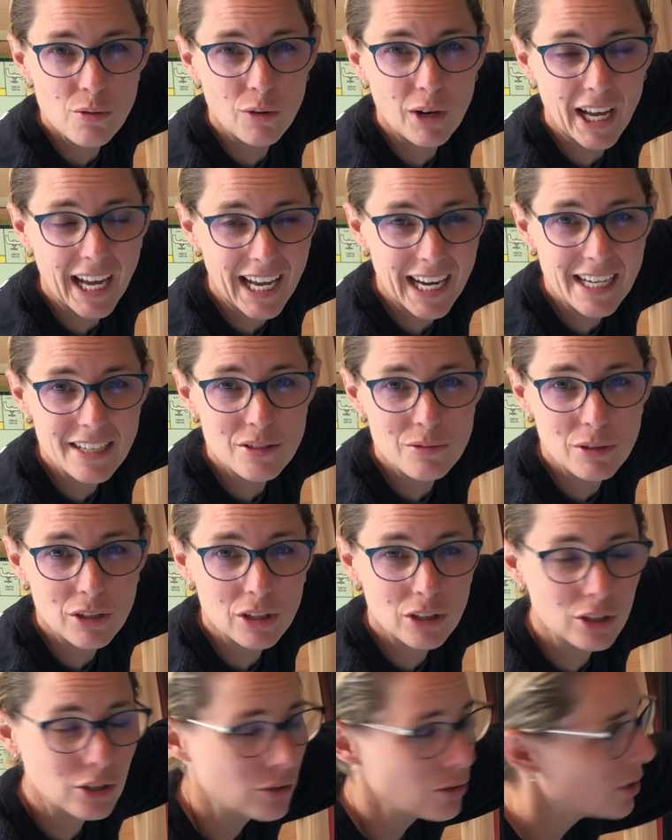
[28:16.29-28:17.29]
okay to
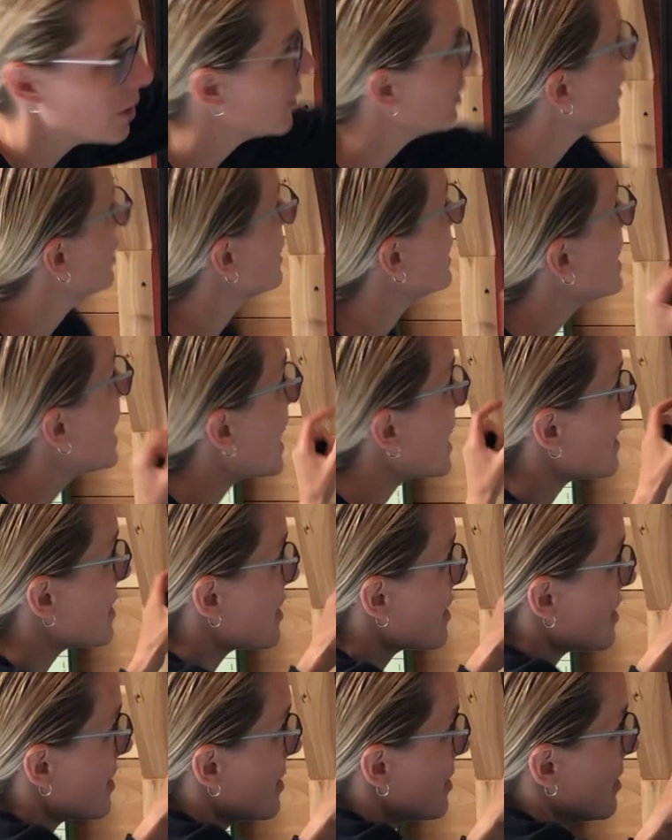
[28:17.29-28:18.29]
include?
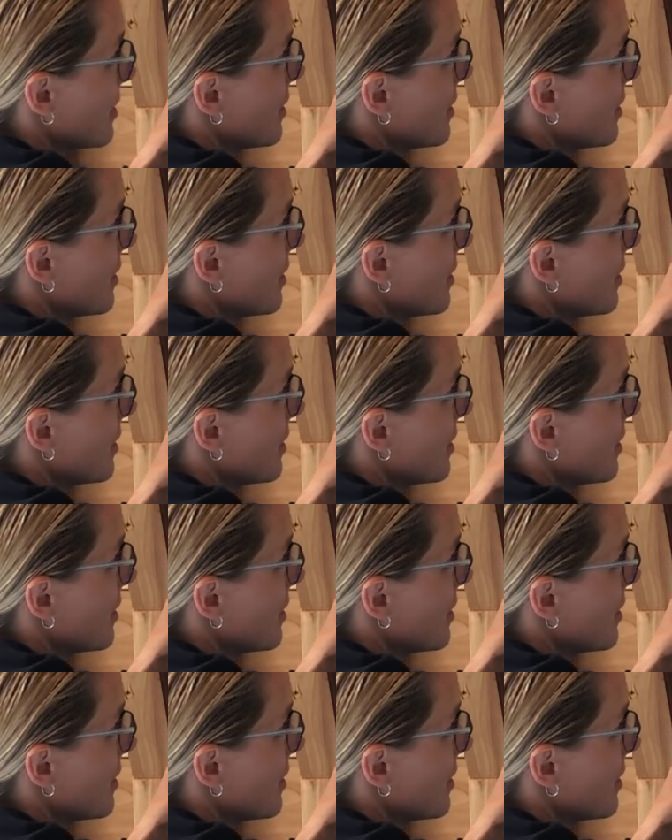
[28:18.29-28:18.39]
Yes.